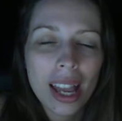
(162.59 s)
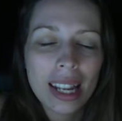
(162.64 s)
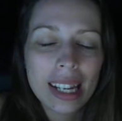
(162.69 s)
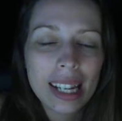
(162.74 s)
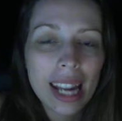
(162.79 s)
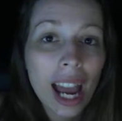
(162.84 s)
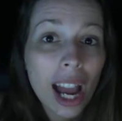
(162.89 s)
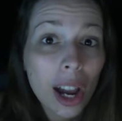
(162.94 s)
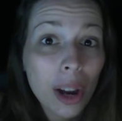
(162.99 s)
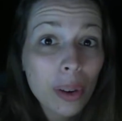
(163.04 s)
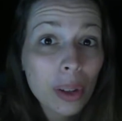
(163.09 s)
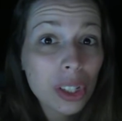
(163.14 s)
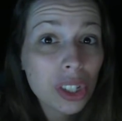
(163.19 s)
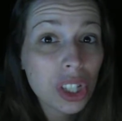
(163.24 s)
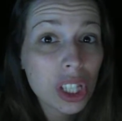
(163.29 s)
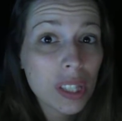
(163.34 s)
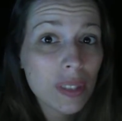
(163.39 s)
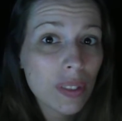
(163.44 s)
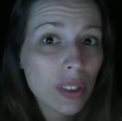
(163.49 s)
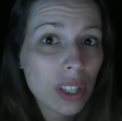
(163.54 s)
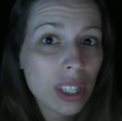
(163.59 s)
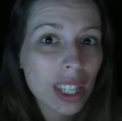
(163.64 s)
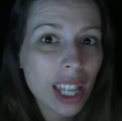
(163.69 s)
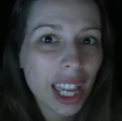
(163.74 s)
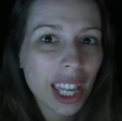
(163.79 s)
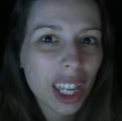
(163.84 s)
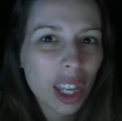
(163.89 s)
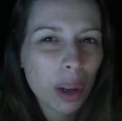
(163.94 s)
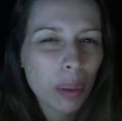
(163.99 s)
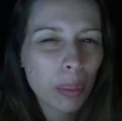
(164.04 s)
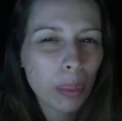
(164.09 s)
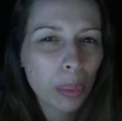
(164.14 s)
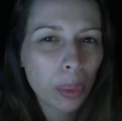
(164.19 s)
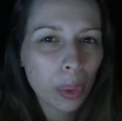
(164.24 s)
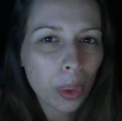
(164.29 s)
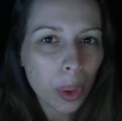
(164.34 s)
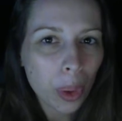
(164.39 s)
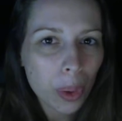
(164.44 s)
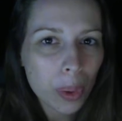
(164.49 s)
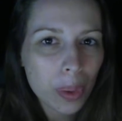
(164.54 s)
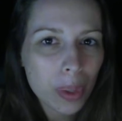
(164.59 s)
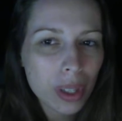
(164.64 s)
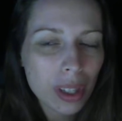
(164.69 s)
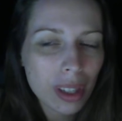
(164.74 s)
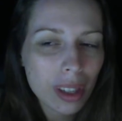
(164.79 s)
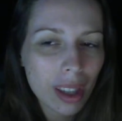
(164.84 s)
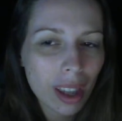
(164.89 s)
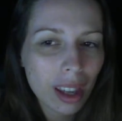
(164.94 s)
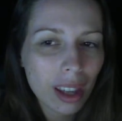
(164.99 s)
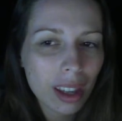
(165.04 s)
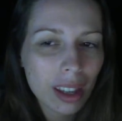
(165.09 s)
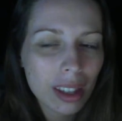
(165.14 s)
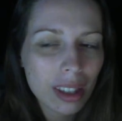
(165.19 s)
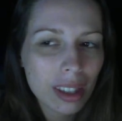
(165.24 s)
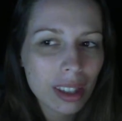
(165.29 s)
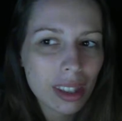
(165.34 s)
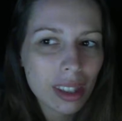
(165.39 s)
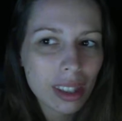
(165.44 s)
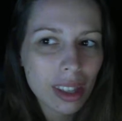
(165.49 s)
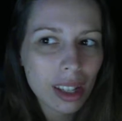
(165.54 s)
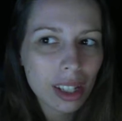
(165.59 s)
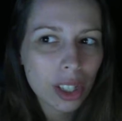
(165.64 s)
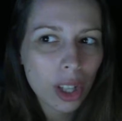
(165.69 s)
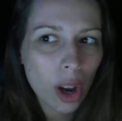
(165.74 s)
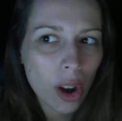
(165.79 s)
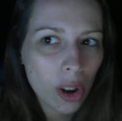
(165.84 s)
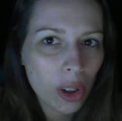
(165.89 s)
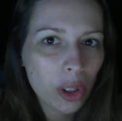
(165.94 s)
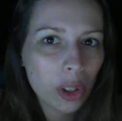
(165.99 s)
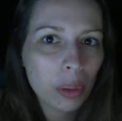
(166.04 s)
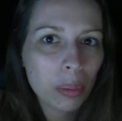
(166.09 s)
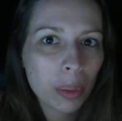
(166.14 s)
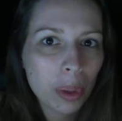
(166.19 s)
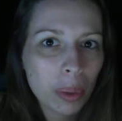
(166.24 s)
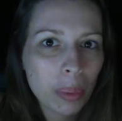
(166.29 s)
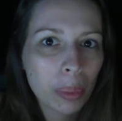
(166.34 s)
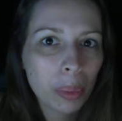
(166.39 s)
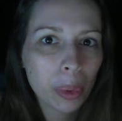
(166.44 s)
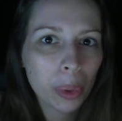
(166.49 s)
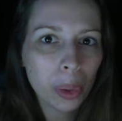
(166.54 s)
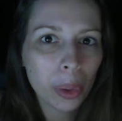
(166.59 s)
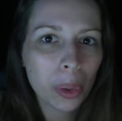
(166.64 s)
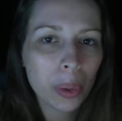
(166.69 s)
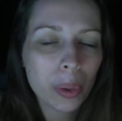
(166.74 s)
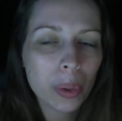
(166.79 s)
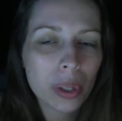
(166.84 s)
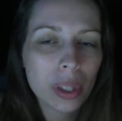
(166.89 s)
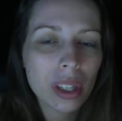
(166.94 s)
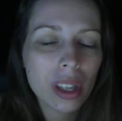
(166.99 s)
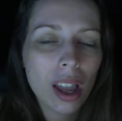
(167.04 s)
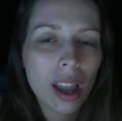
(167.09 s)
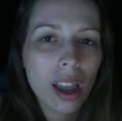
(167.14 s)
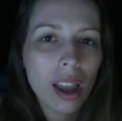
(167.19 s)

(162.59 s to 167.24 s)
now it just feels like a bruise, like it's a tolerable bruise.